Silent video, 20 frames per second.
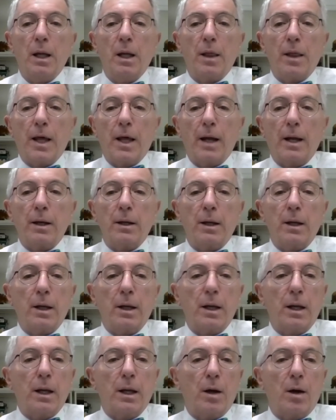that
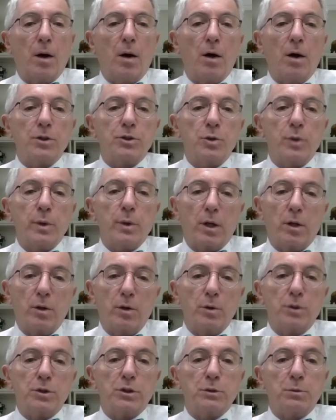also
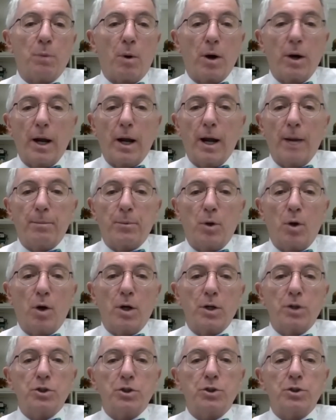includes Smart App
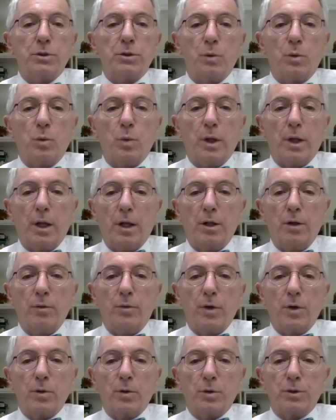Launch with
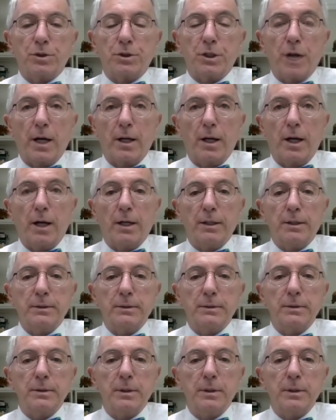individual sign-on,